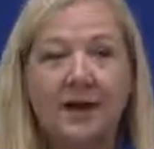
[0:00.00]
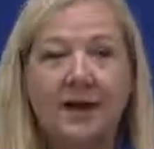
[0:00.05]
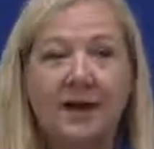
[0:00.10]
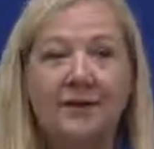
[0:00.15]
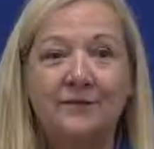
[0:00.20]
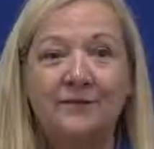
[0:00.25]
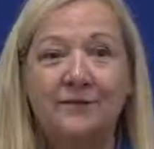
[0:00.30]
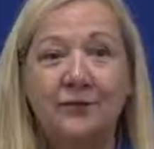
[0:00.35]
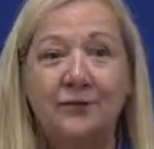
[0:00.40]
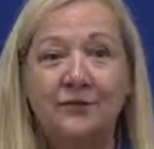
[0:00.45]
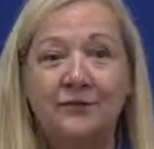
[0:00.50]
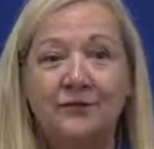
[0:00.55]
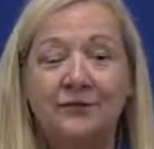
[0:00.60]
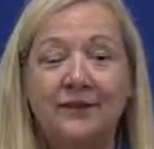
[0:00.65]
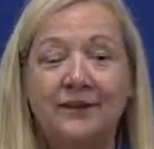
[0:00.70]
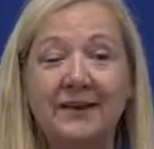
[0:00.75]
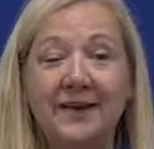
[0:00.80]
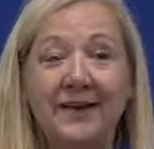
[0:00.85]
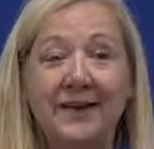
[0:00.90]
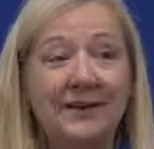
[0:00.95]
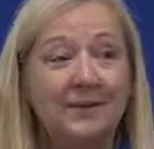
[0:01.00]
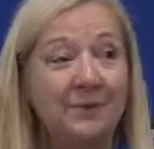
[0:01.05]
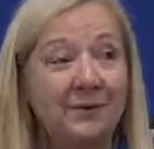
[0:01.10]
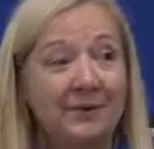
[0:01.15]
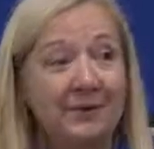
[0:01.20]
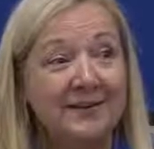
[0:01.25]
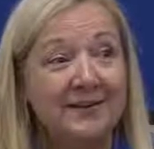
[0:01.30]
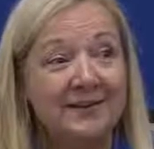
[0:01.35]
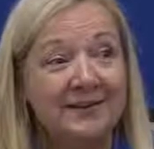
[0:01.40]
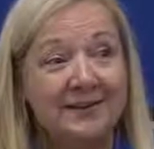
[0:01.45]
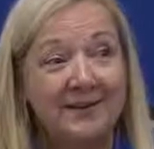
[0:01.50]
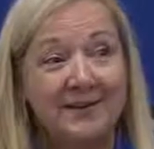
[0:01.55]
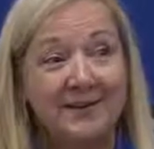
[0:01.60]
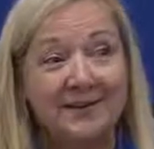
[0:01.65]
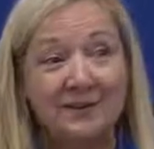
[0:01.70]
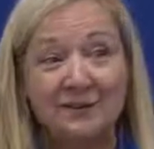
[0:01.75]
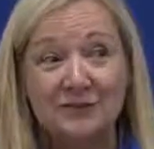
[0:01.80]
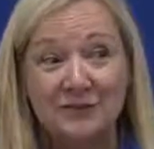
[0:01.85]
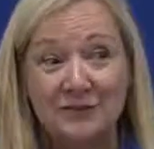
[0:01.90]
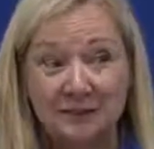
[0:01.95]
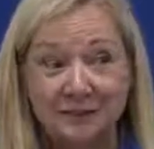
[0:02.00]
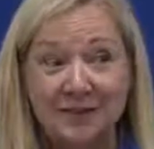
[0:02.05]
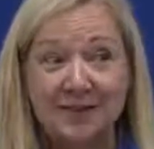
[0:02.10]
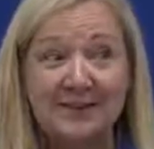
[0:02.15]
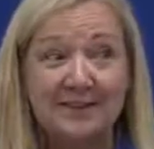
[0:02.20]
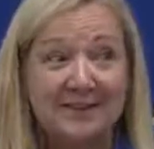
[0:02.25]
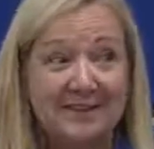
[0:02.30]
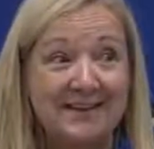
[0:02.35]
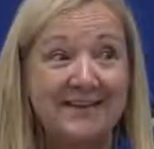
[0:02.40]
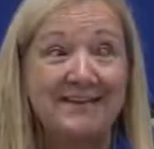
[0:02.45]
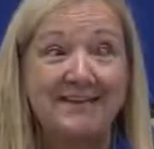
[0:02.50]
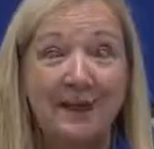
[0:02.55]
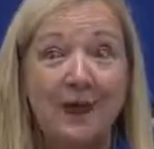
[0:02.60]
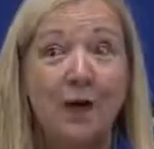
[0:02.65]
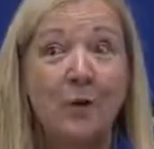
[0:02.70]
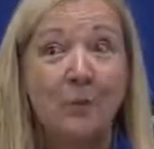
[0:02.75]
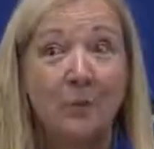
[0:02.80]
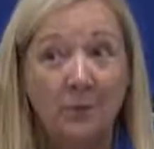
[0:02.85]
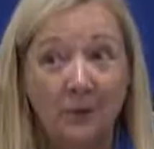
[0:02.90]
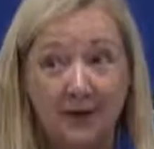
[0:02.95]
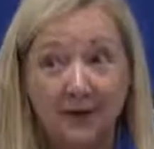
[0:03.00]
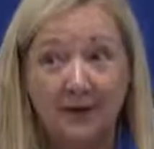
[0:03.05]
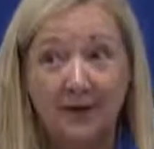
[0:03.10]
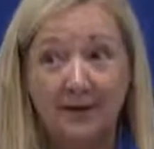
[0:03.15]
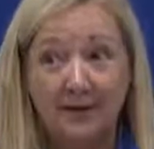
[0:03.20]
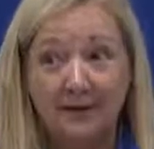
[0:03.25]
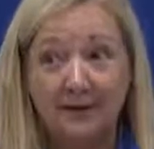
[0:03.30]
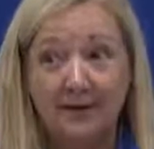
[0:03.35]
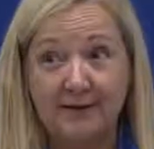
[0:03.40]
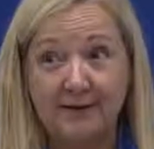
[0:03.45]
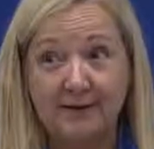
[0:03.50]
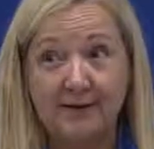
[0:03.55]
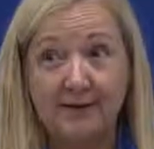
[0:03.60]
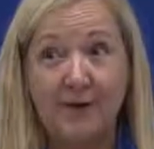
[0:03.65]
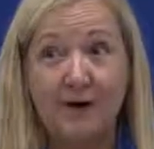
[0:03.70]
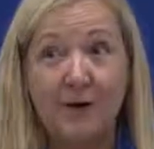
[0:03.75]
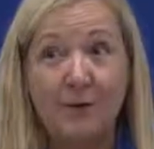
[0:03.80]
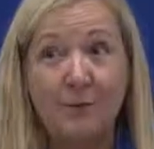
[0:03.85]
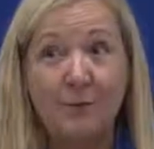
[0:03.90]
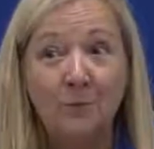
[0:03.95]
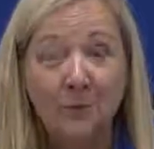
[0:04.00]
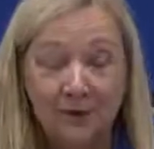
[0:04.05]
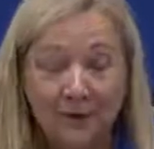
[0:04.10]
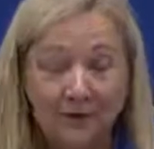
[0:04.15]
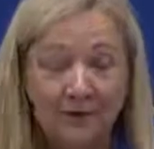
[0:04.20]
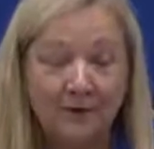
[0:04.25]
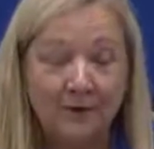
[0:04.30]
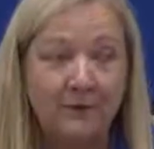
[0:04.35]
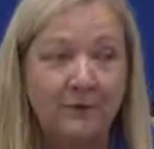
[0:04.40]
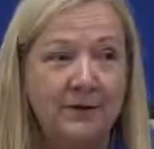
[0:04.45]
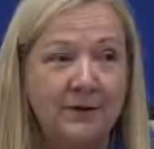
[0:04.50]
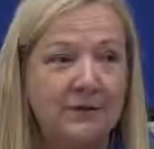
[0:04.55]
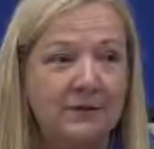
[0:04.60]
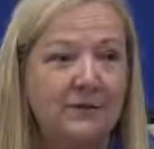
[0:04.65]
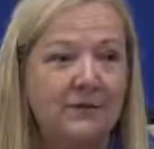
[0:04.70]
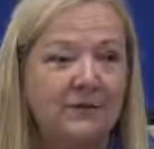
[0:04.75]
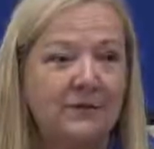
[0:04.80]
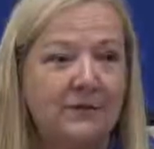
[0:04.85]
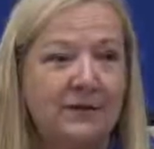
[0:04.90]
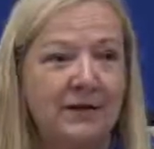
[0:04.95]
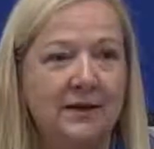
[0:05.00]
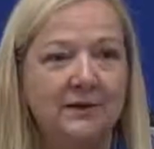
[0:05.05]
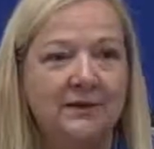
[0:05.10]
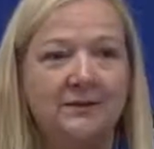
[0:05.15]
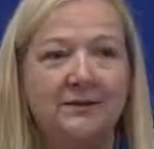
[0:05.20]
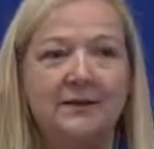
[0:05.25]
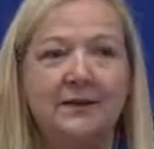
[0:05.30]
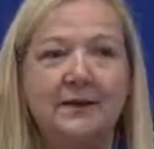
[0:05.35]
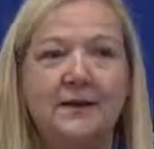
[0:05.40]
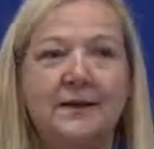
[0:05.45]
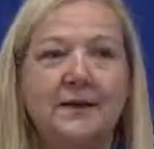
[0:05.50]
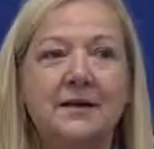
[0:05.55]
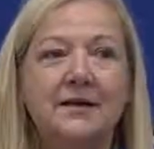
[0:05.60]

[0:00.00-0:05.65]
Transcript: Unfortunately, I probably see 3 of these a week. A week we do this.